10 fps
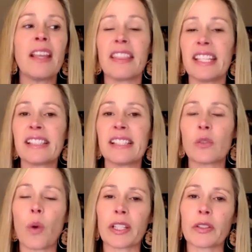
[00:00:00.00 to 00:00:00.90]
This
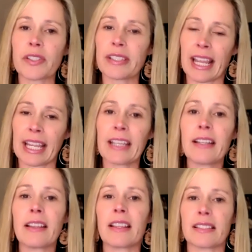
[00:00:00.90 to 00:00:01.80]
is what you're
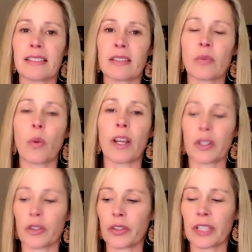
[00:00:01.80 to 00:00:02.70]
saying, this is what
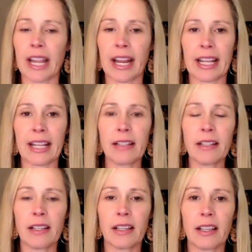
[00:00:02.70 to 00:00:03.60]
you're creating,
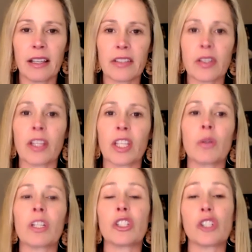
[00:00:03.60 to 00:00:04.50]
so that
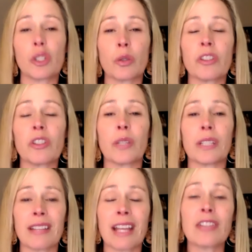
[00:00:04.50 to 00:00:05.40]
you can choose to
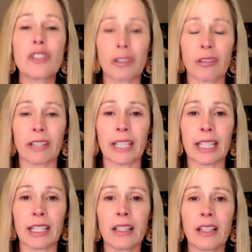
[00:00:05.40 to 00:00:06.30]

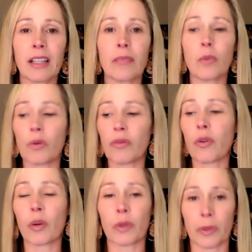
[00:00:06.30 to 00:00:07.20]
intentionally move
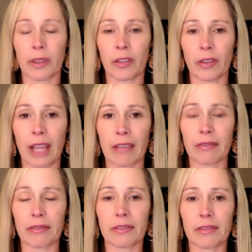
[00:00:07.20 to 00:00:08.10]
forward with your life
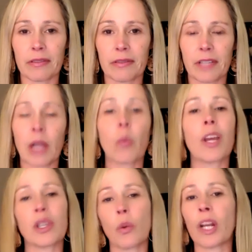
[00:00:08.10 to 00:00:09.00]
and
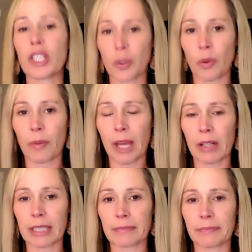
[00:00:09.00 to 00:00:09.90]
what you want to do
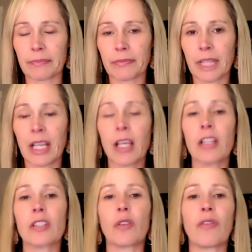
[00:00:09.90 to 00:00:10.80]
about it.
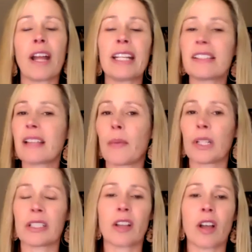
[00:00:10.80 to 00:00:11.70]
So, finding
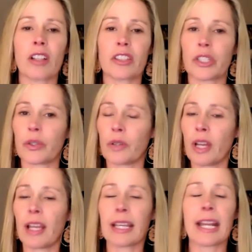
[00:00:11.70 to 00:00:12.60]
someone to talk to
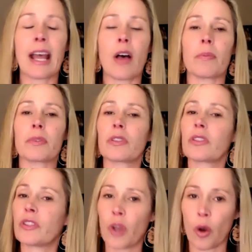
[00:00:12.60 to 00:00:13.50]
can help
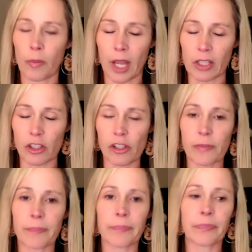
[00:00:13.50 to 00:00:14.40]
so much.